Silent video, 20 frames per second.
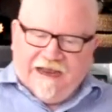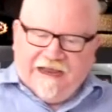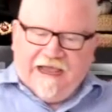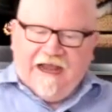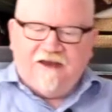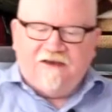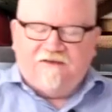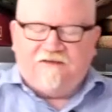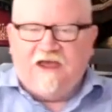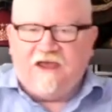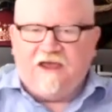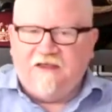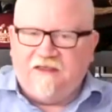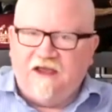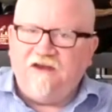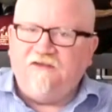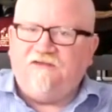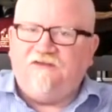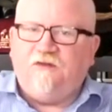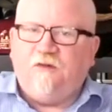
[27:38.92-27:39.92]
got to tell you, that
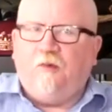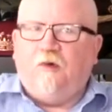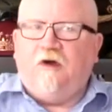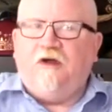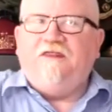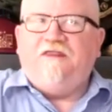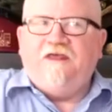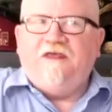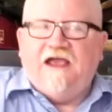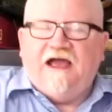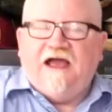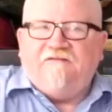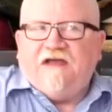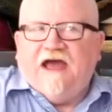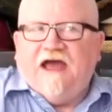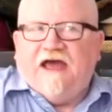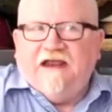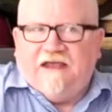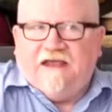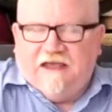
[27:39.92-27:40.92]
is the one thing I've
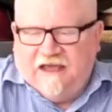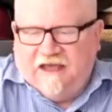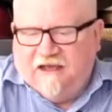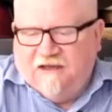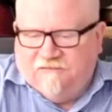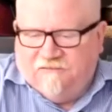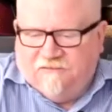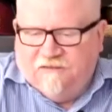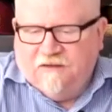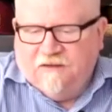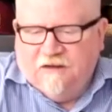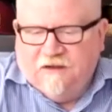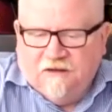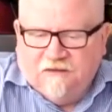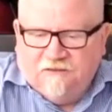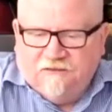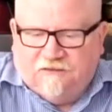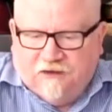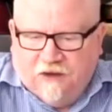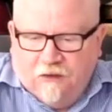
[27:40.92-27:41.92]
got to give
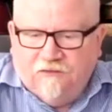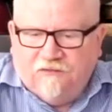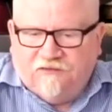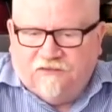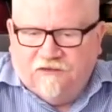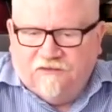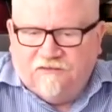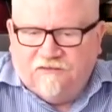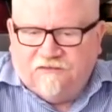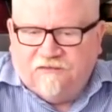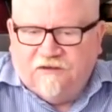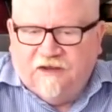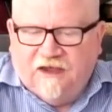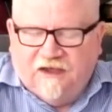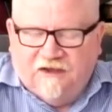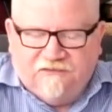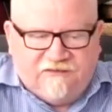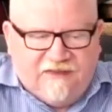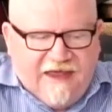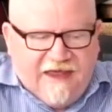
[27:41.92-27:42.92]
DOSIS,
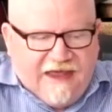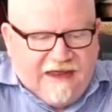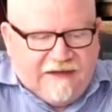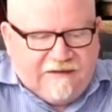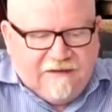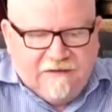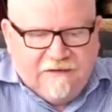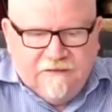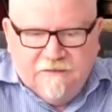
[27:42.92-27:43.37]
is that